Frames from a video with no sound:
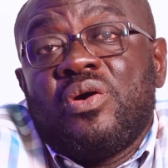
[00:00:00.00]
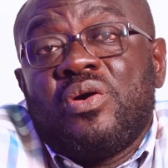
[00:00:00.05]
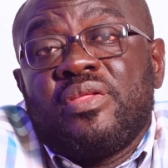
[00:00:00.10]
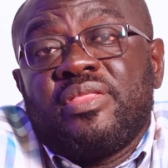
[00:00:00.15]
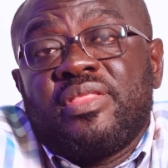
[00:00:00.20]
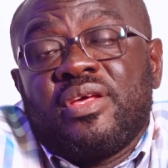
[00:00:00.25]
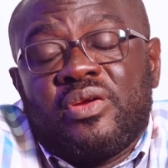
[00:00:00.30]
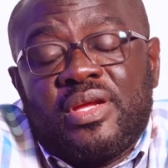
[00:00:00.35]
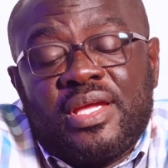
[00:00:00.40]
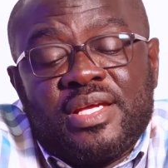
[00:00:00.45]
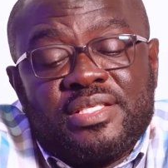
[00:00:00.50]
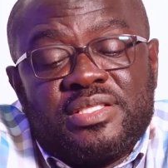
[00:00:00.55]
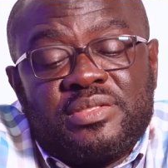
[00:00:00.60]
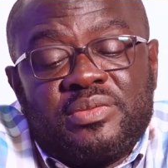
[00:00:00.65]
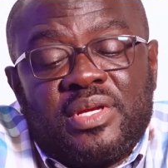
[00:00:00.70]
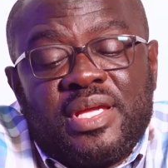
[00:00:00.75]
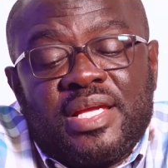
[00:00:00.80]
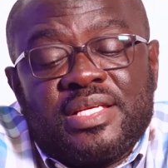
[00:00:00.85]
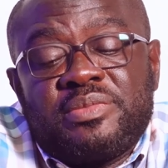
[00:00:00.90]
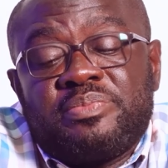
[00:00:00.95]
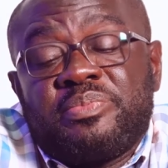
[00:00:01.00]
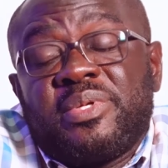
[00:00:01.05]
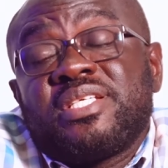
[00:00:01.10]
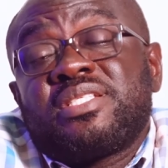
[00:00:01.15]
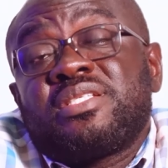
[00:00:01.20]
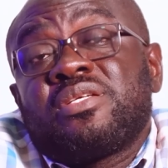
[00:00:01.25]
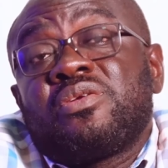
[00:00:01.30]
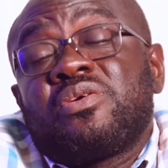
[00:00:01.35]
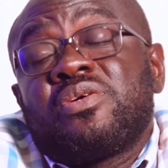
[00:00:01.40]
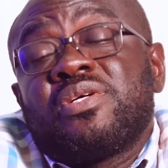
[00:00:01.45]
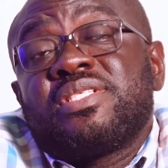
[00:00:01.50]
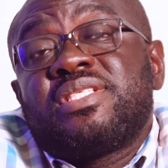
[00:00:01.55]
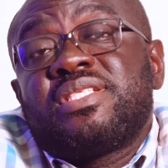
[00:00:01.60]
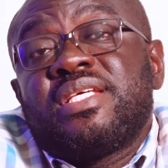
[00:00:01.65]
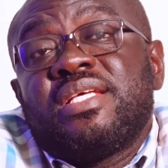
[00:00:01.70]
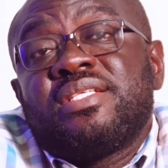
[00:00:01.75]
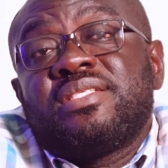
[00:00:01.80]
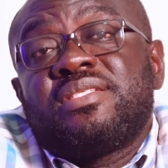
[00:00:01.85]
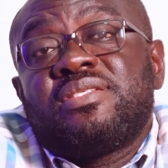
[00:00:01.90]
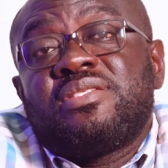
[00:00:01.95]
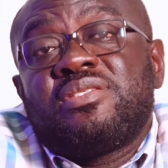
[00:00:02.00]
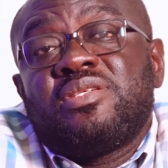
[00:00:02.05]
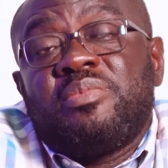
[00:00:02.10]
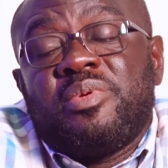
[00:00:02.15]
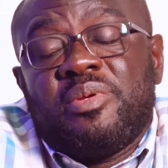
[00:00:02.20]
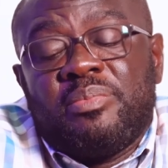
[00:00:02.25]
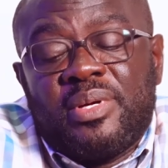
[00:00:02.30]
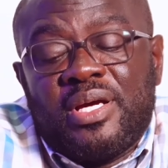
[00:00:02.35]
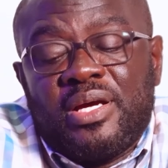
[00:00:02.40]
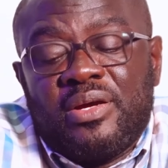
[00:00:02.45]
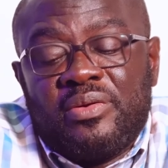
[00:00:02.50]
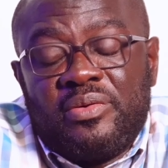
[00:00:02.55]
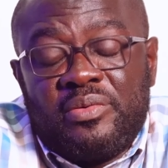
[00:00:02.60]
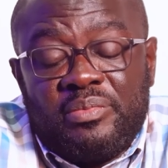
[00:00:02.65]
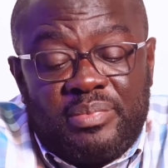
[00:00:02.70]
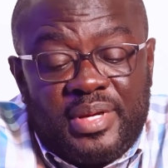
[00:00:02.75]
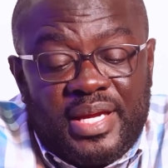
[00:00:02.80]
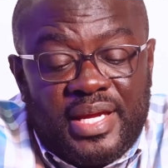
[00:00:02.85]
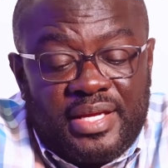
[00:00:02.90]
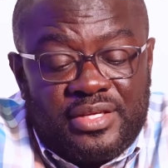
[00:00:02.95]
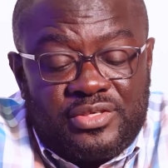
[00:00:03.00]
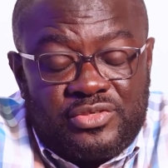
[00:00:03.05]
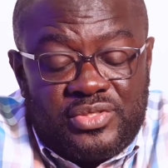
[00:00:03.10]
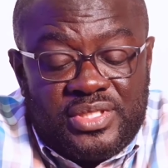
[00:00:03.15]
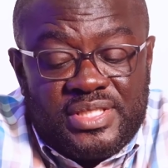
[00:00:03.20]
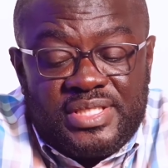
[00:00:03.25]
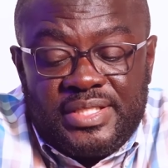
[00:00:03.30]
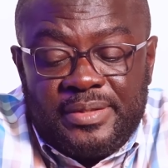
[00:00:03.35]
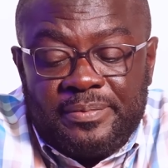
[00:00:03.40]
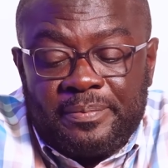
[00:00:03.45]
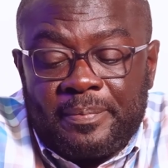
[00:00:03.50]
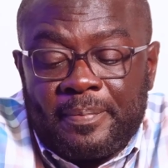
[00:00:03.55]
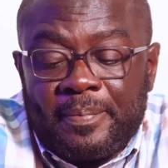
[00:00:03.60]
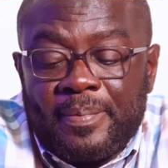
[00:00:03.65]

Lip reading: on the expressing consent to be bound by a treaty.